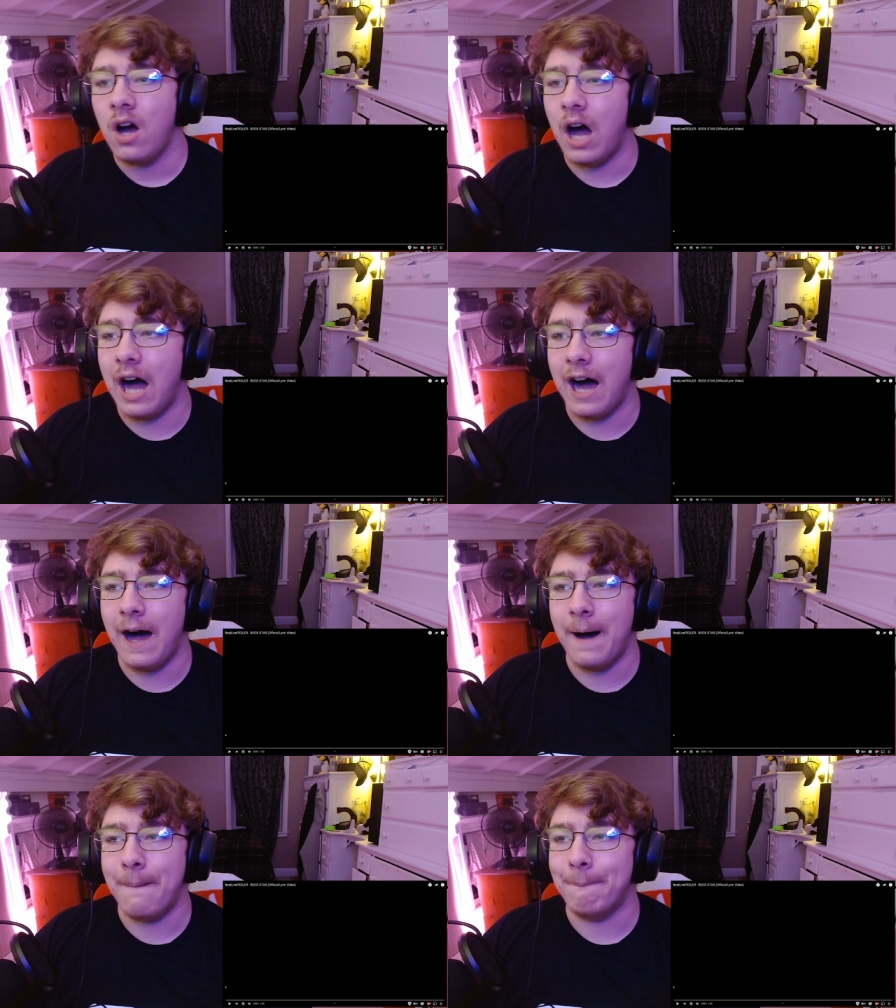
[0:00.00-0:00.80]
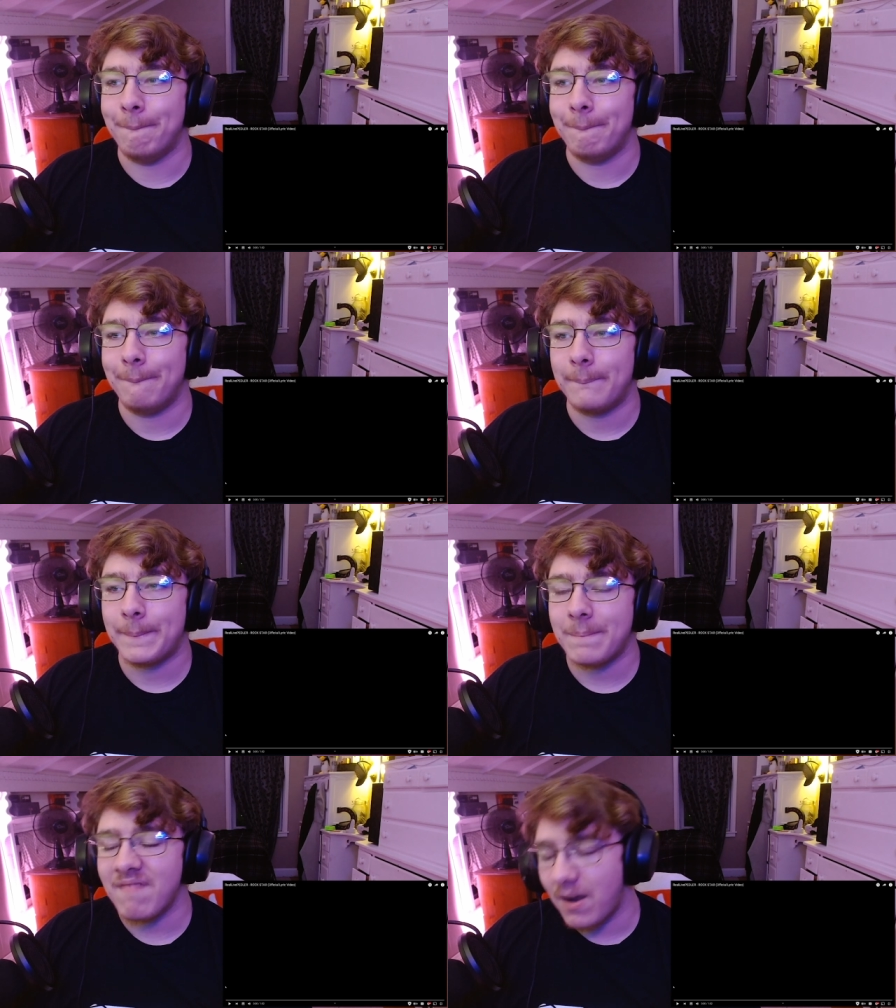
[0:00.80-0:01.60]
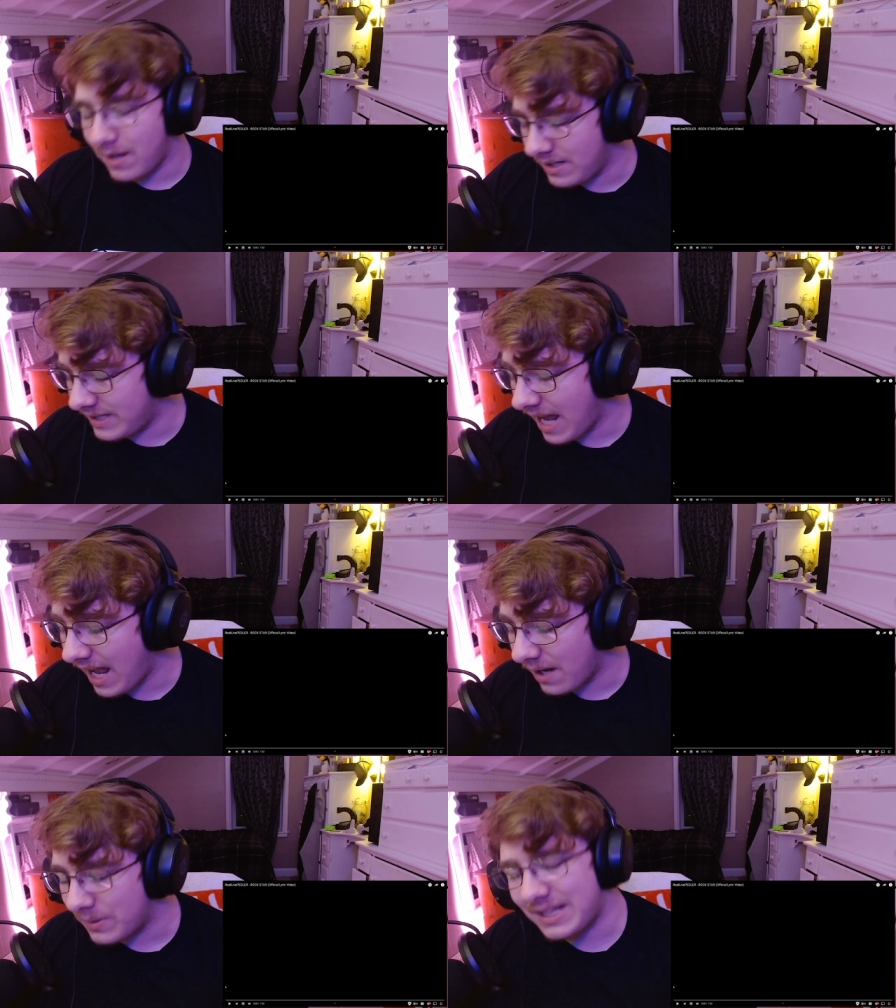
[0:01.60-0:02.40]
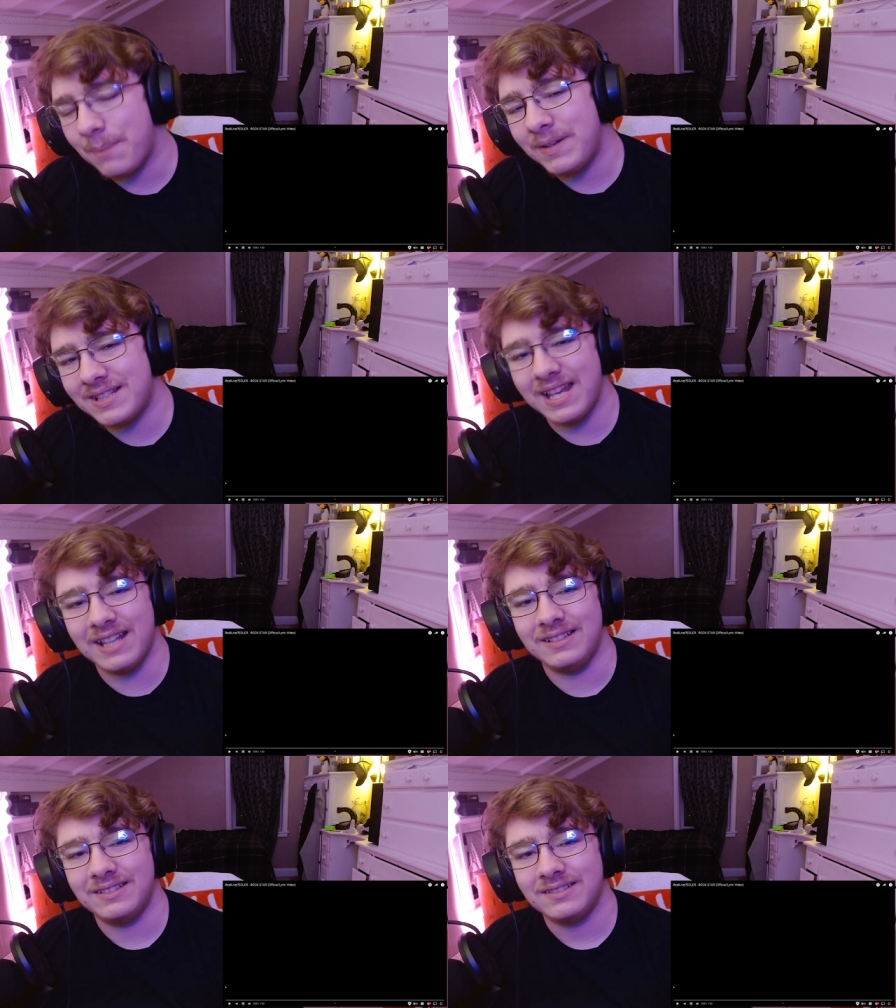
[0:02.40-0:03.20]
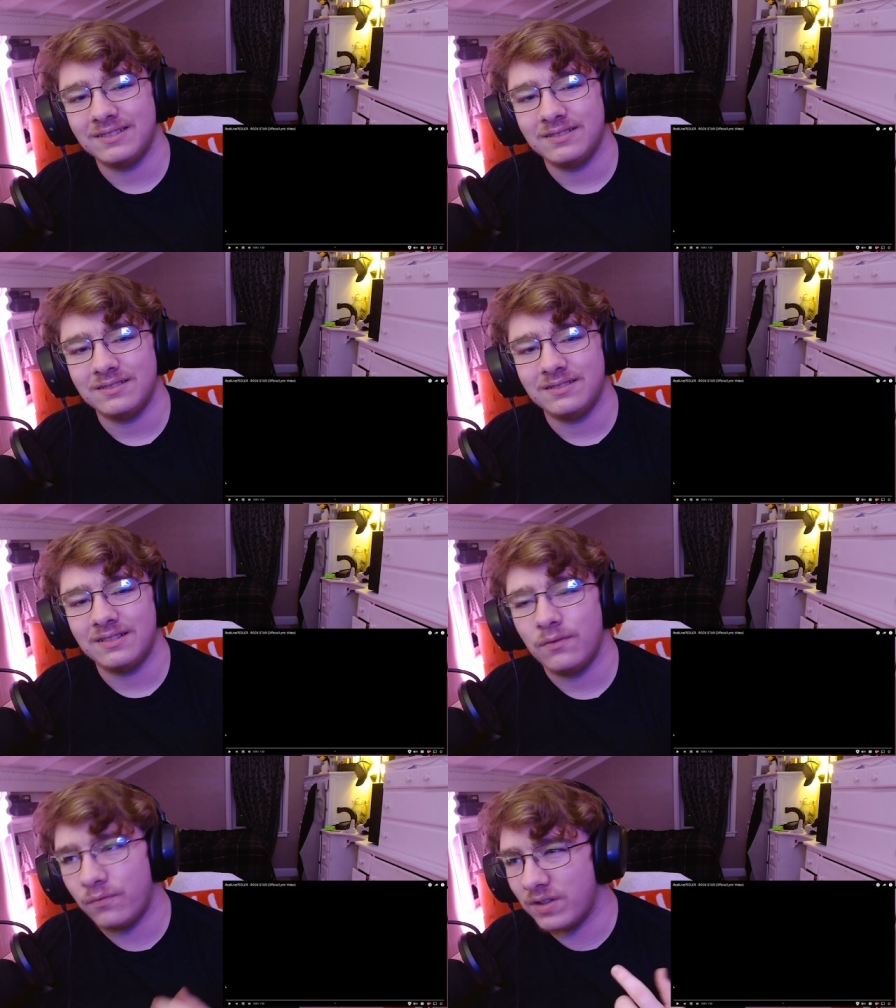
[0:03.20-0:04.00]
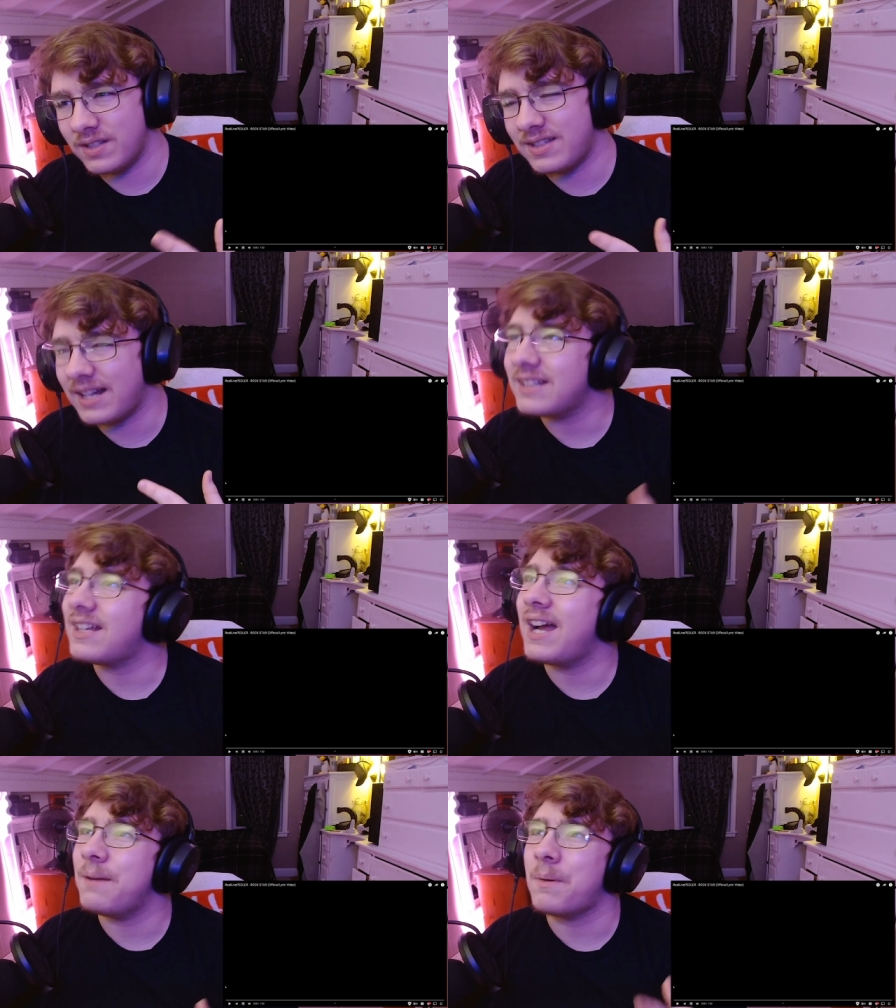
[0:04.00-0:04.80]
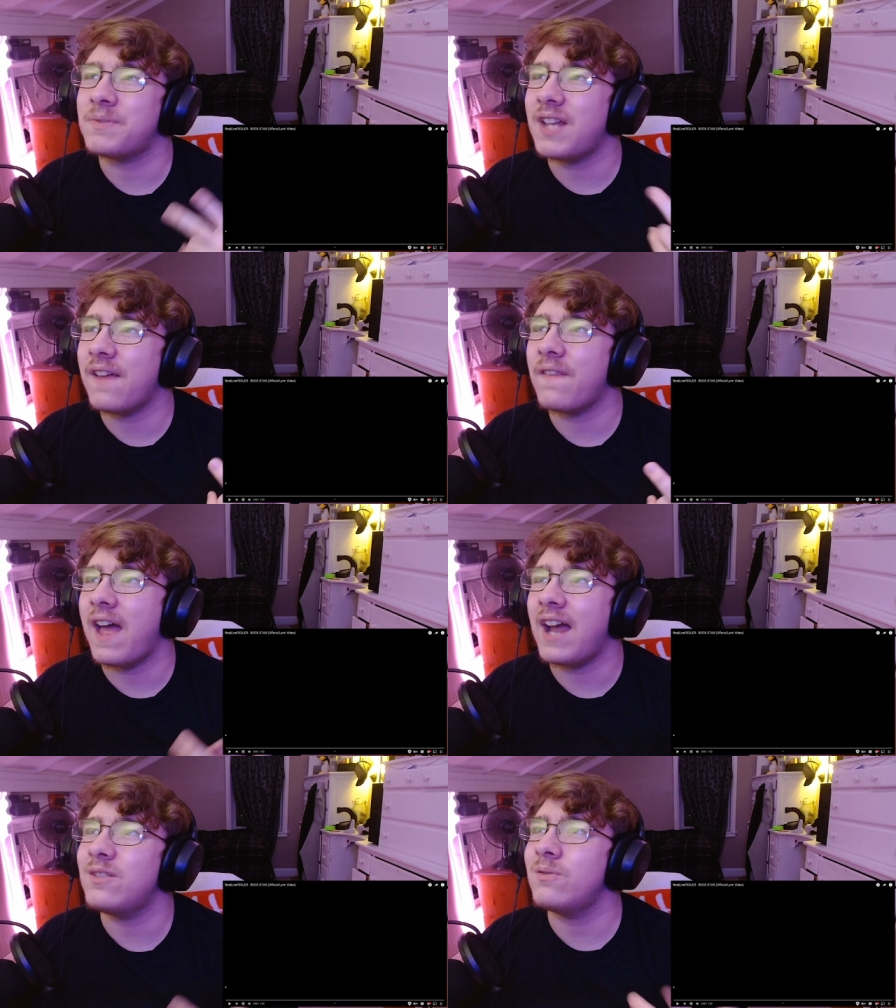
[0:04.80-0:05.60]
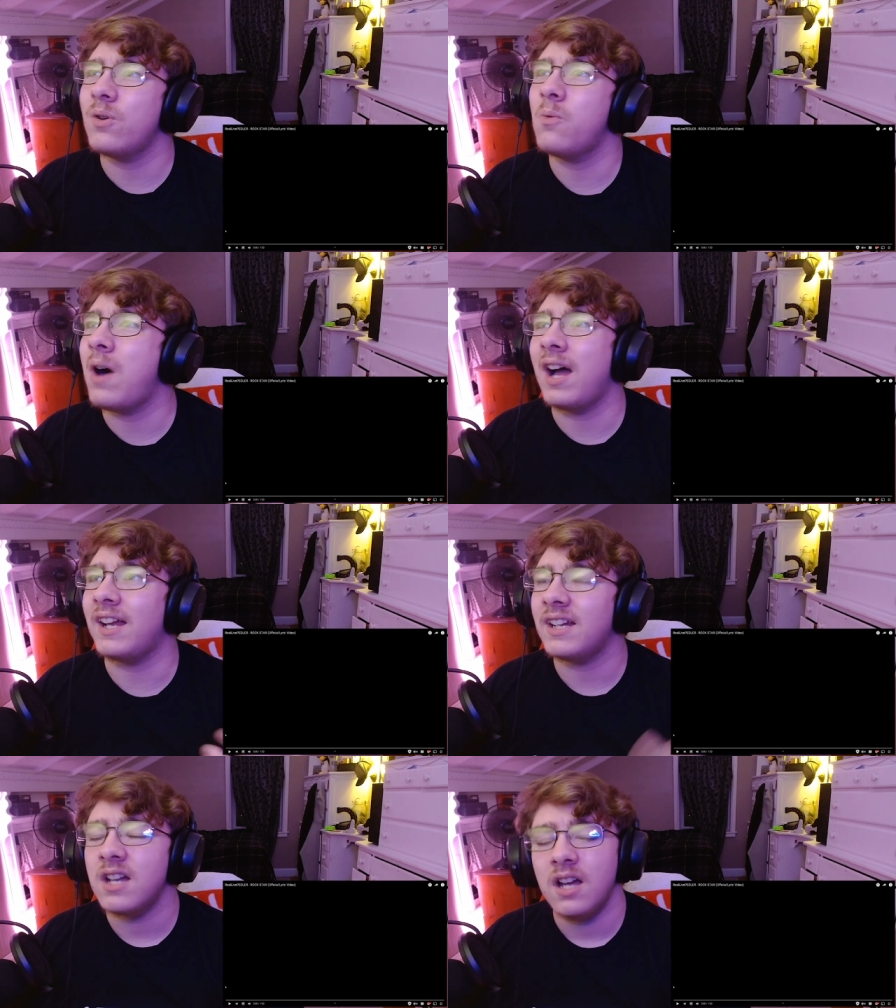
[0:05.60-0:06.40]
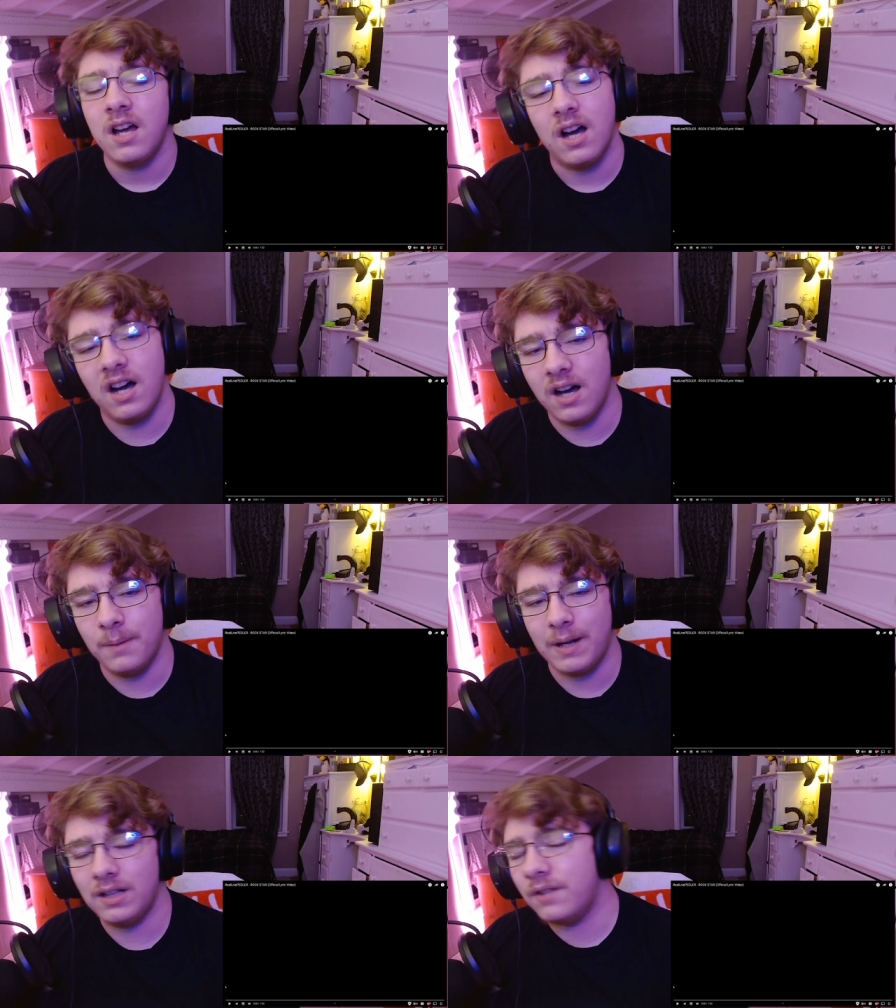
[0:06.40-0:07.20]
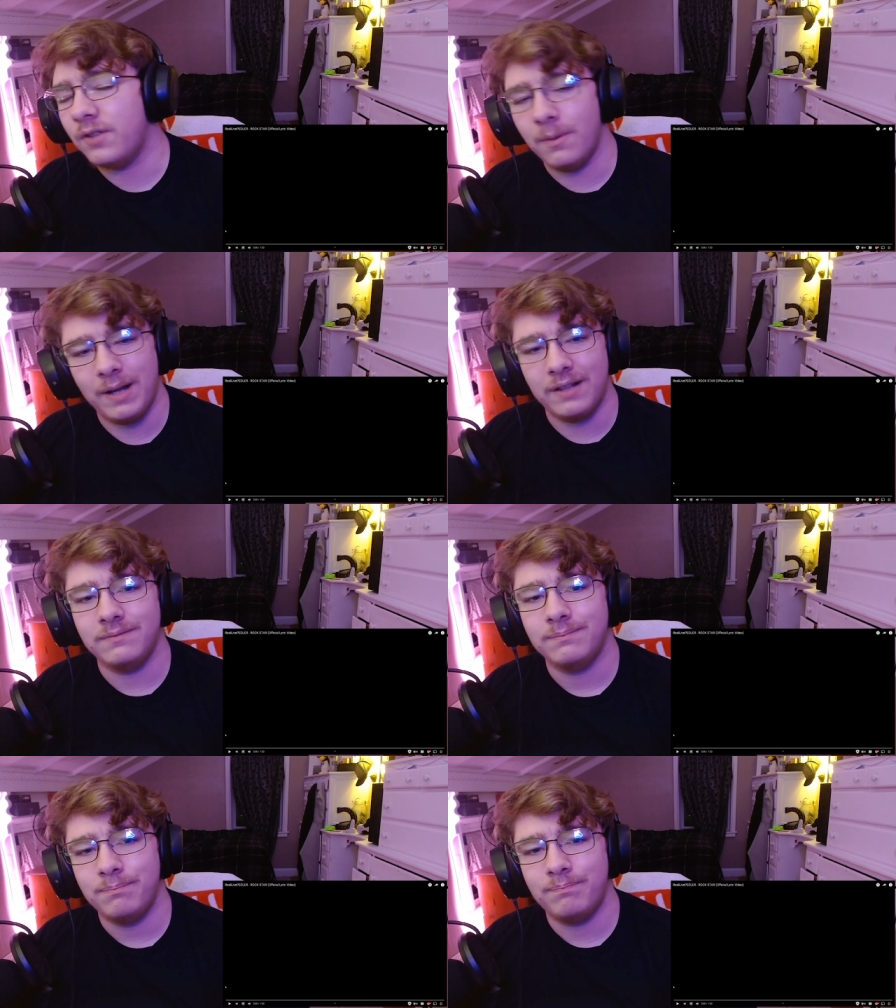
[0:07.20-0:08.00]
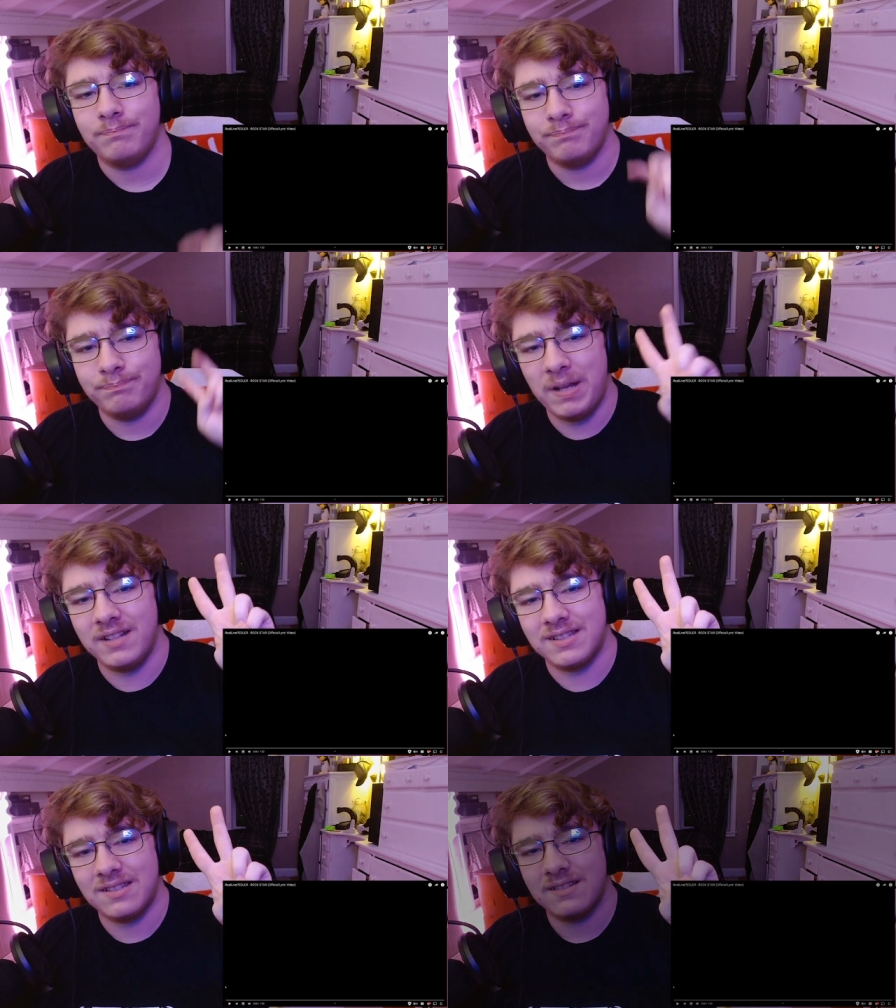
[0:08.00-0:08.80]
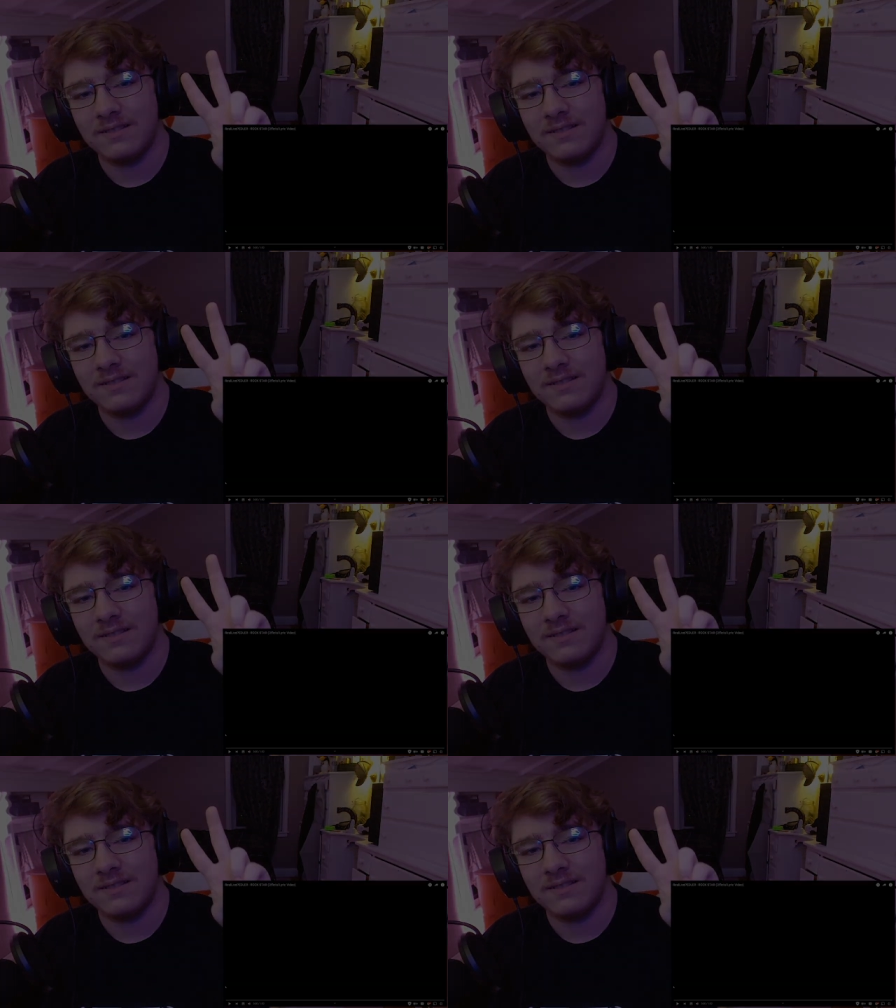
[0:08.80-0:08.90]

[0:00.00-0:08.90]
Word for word: Um, and yeah, with that being said, for the second time, I'm saying that I don't know why. Um, I love y'all, man. Peace.